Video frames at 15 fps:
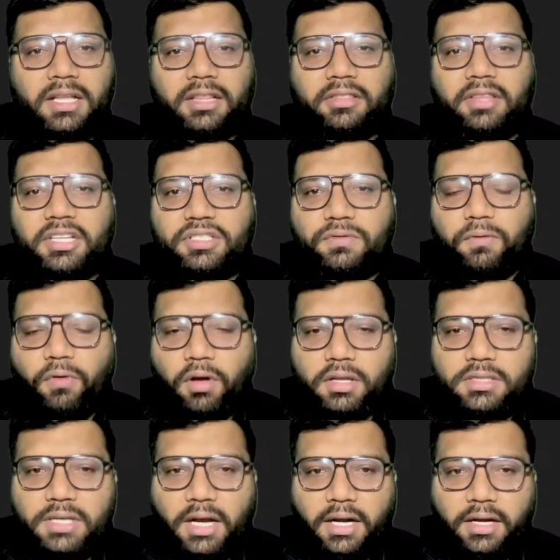this
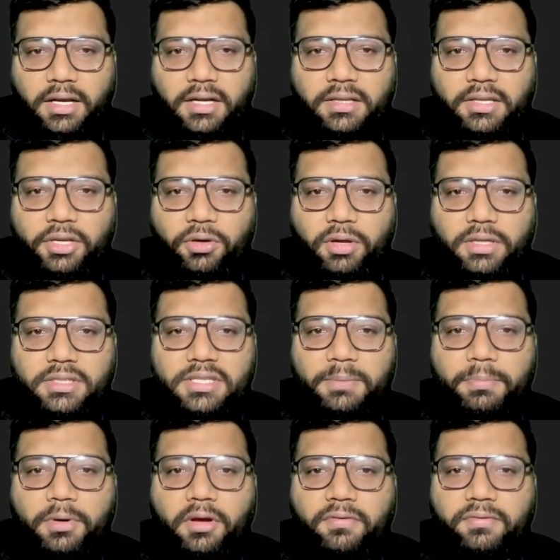falls under the
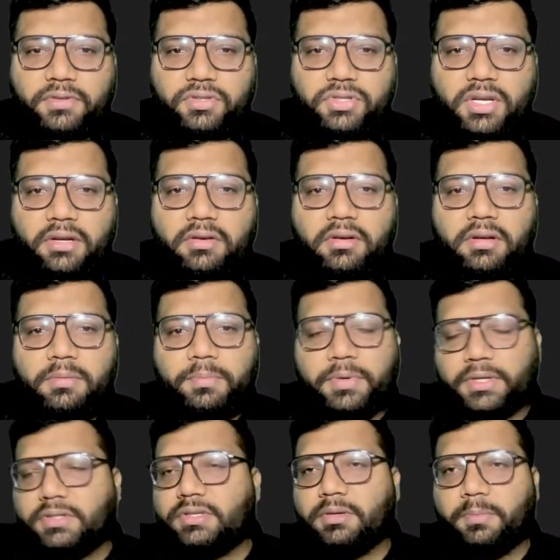concept of general
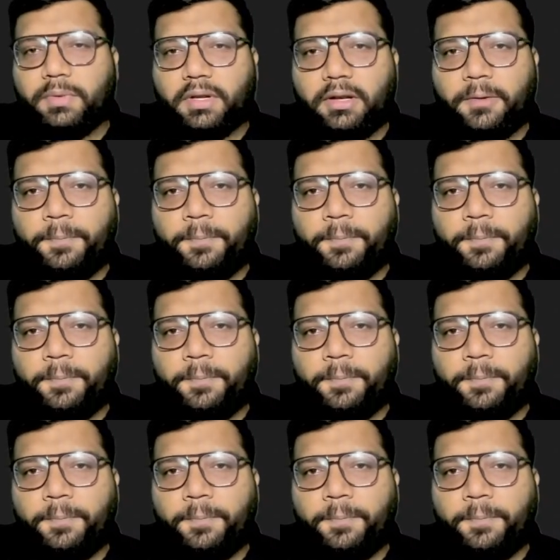principle.